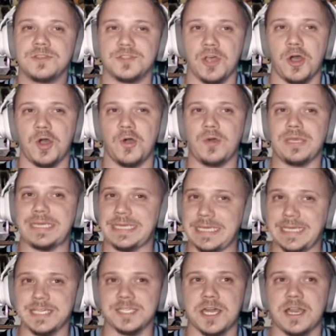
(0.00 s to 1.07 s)
So
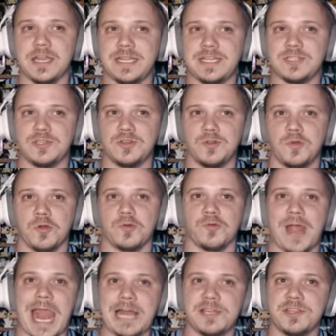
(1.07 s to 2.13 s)
he is going to need to
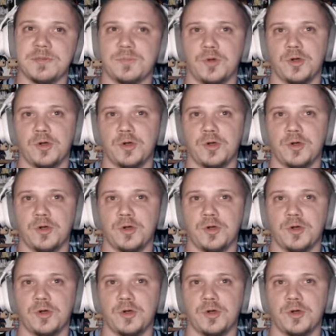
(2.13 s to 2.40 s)
rally the